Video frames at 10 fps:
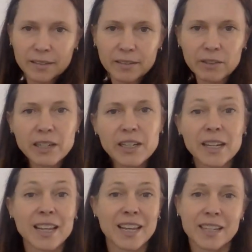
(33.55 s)
There aren't
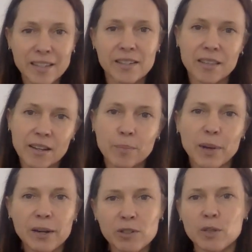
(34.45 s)
any x's there to
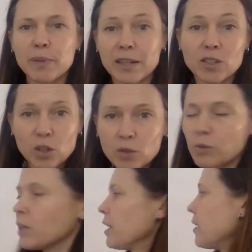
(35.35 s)
pay respect
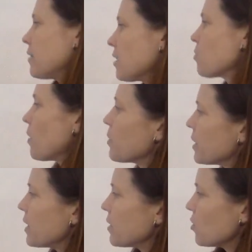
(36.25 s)
to, and that's why we
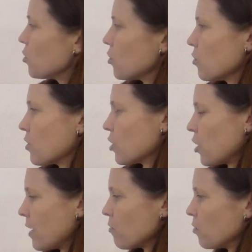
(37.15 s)
need to use the
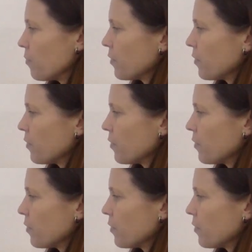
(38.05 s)
chain rule.